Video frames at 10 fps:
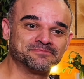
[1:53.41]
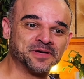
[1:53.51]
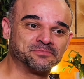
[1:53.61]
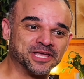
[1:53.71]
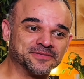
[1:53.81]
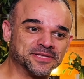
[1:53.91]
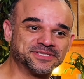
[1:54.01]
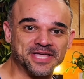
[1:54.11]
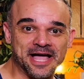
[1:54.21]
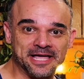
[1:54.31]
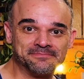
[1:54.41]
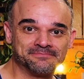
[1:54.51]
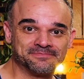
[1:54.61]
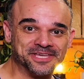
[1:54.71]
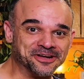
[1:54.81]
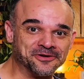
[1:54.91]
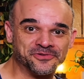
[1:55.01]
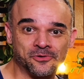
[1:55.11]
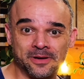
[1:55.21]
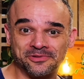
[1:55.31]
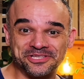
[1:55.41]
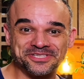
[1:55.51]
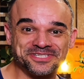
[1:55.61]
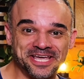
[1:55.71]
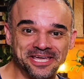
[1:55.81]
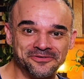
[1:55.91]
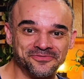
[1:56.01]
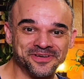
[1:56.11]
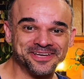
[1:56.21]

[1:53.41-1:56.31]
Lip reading: a plant that's dying, if you're able to save